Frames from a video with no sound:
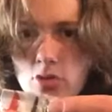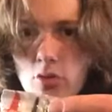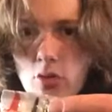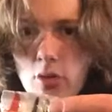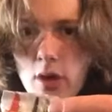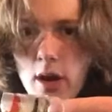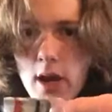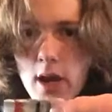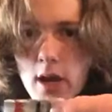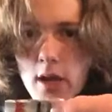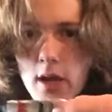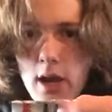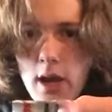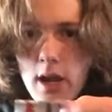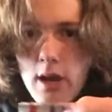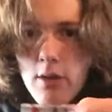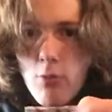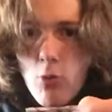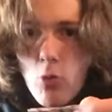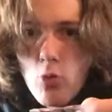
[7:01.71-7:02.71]
gray,
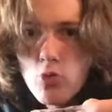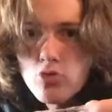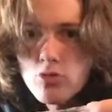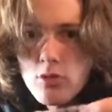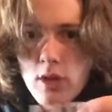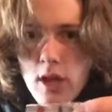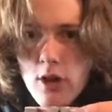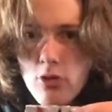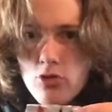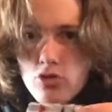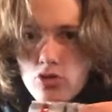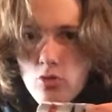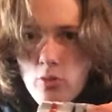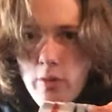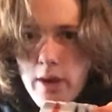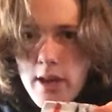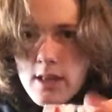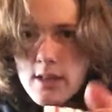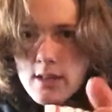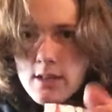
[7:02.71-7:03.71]
and also
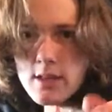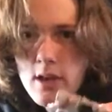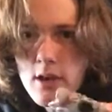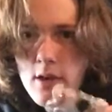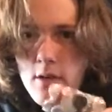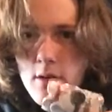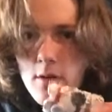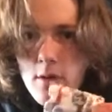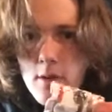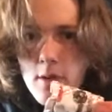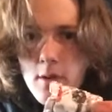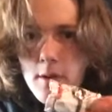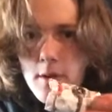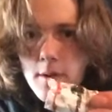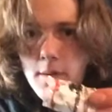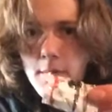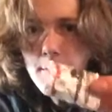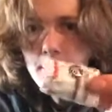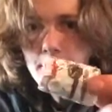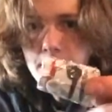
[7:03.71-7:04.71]
white in there.
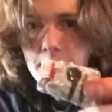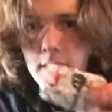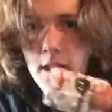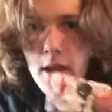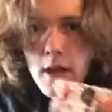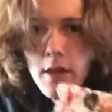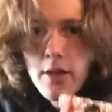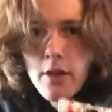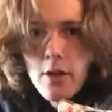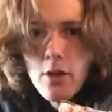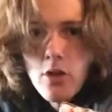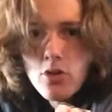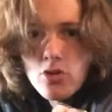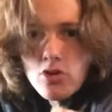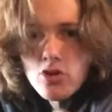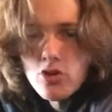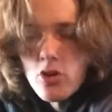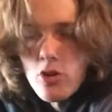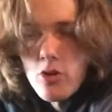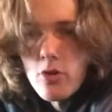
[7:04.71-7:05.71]
And then
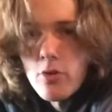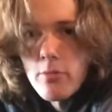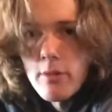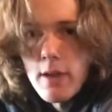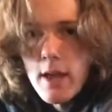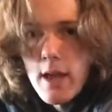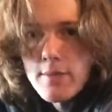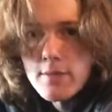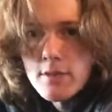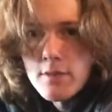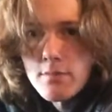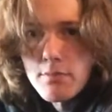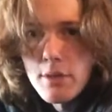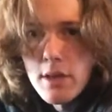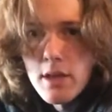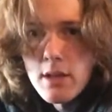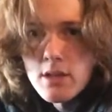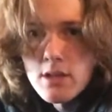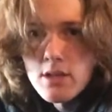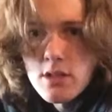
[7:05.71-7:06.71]
also we have some
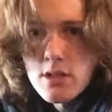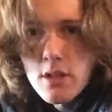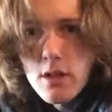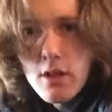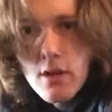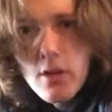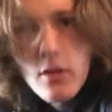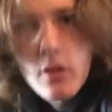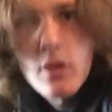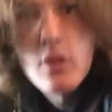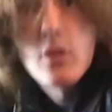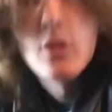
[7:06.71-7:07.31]
pins in there.